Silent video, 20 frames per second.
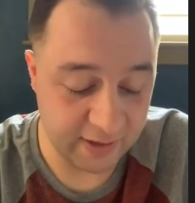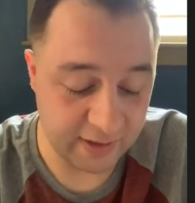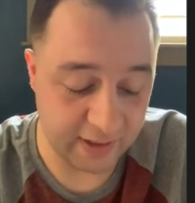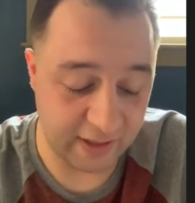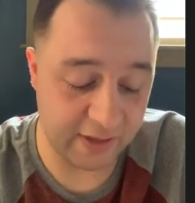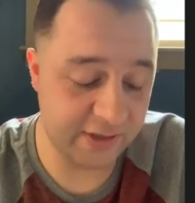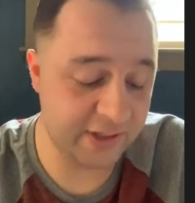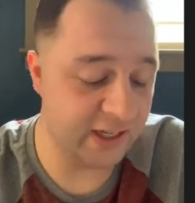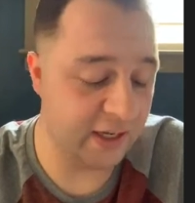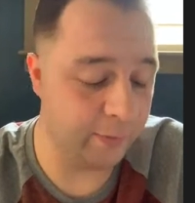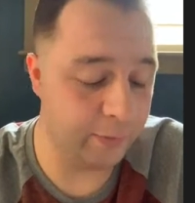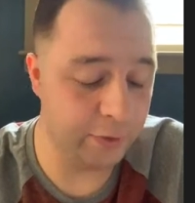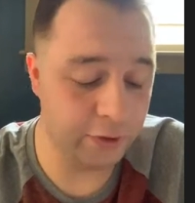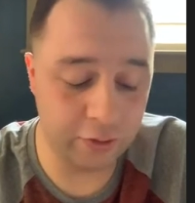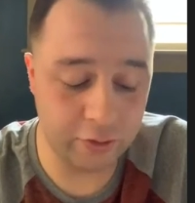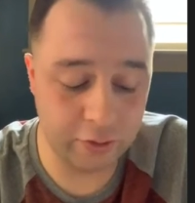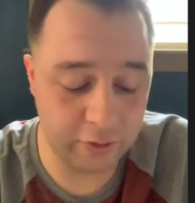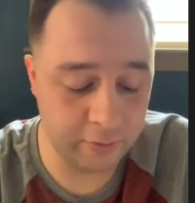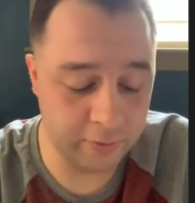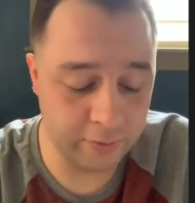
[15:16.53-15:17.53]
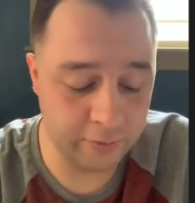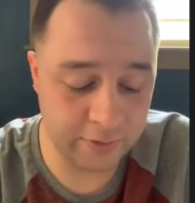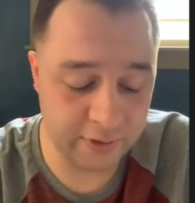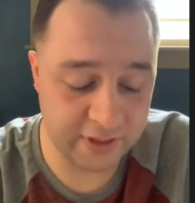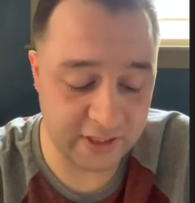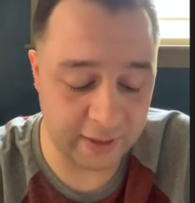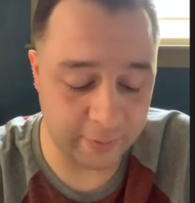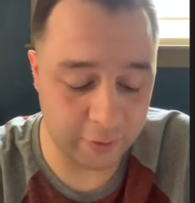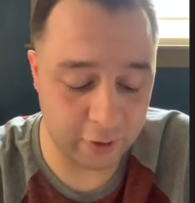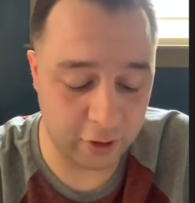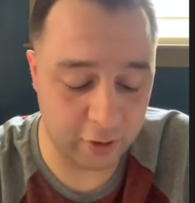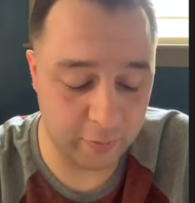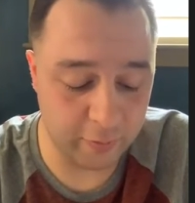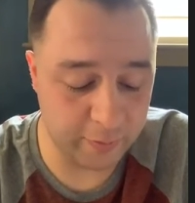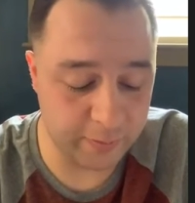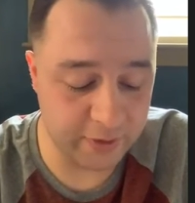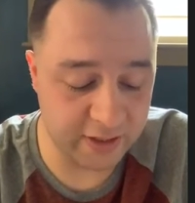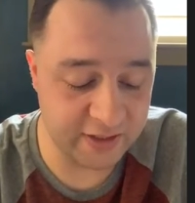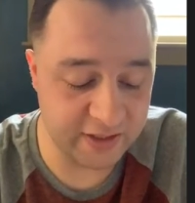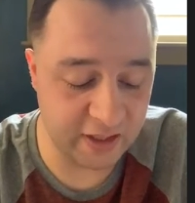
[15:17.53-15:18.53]
I'll stop when you stop calling
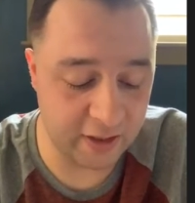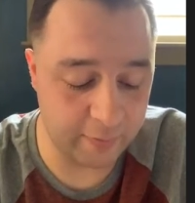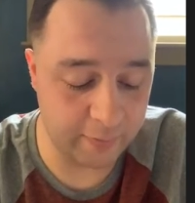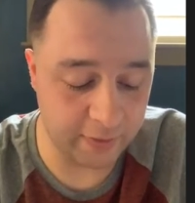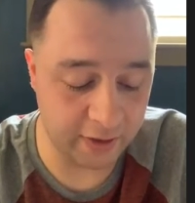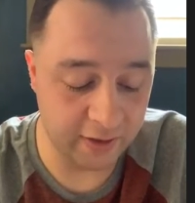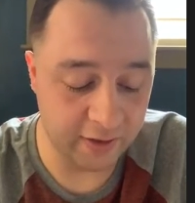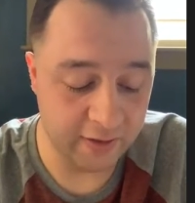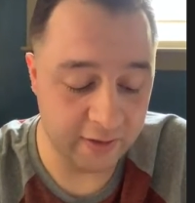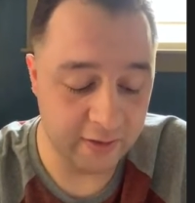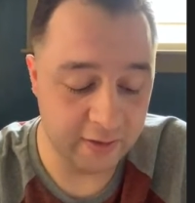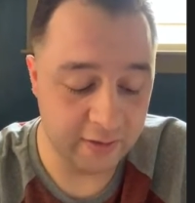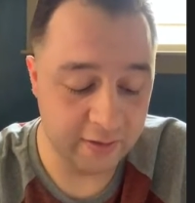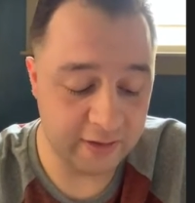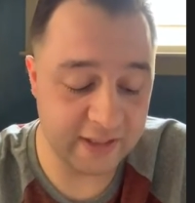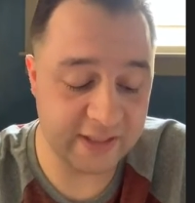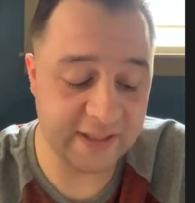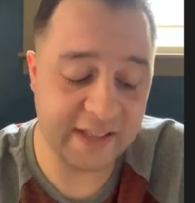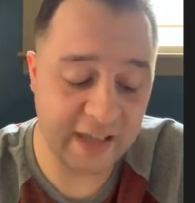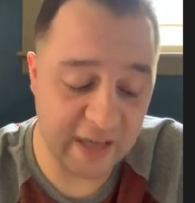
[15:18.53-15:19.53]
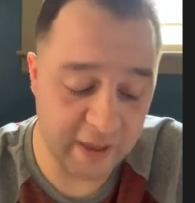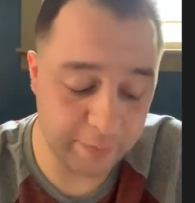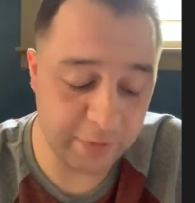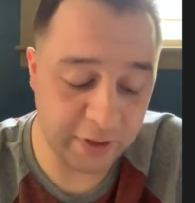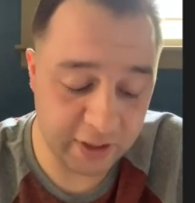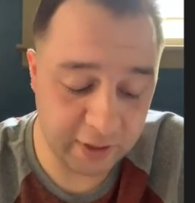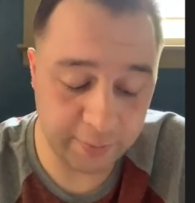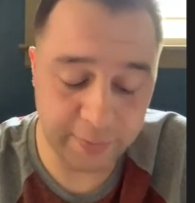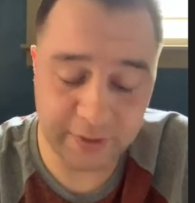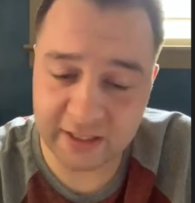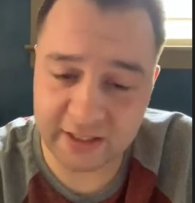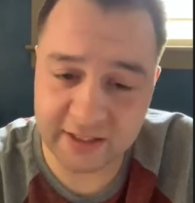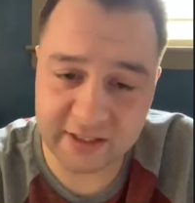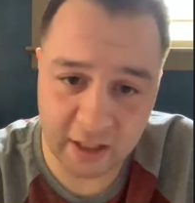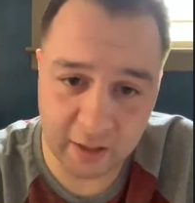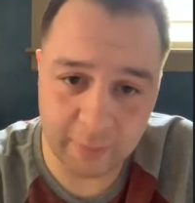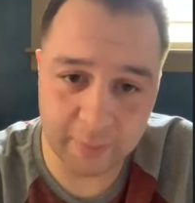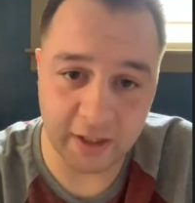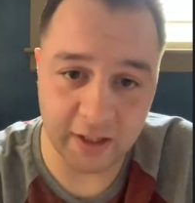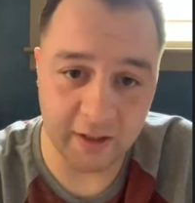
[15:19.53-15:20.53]
me big dummy. Then stop being a big
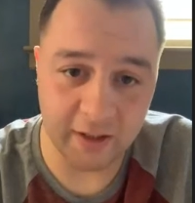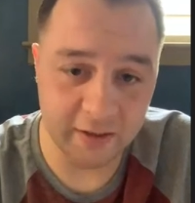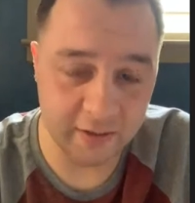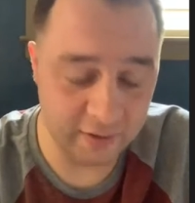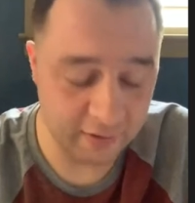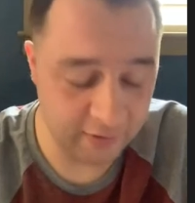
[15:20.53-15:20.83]
dummy."